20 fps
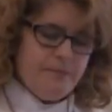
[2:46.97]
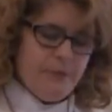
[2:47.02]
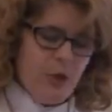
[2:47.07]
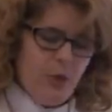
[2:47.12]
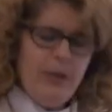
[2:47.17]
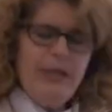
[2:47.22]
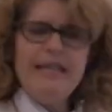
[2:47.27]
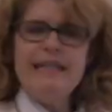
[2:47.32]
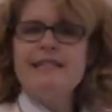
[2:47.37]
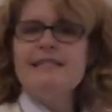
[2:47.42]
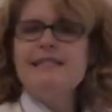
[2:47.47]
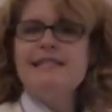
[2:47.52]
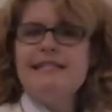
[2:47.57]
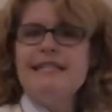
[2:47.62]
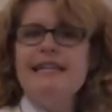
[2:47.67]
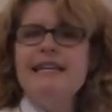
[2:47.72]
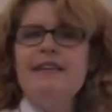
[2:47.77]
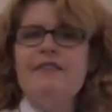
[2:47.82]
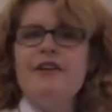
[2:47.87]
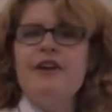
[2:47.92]
We can
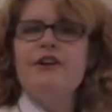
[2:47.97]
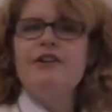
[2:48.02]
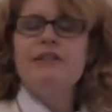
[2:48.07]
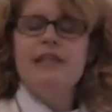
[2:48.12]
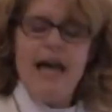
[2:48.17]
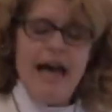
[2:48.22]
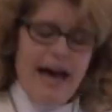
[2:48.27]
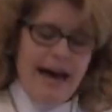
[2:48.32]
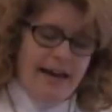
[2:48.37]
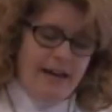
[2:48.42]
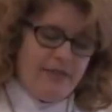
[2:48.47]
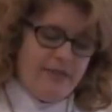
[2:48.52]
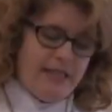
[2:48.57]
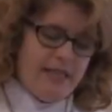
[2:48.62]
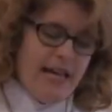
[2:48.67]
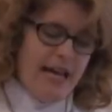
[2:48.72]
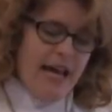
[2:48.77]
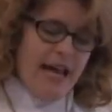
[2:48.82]
see their lives